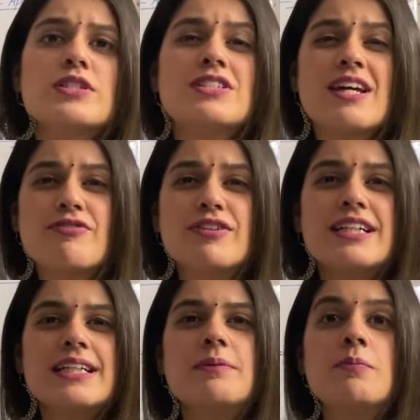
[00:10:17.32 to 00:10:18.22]
would
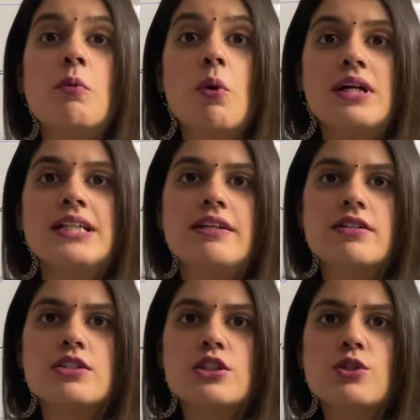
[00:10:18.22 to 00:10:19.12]
definitely be more
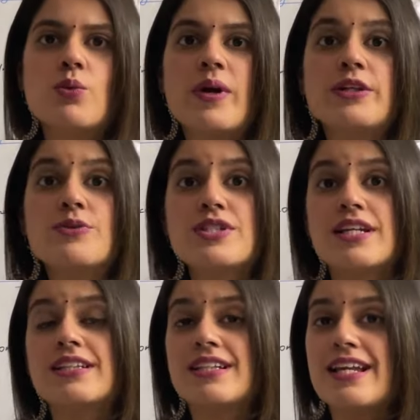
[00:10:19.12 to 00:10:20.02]
clearer to you when you
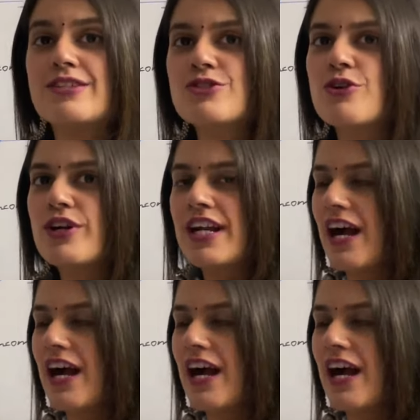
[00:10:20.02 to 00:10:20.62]
study the next theory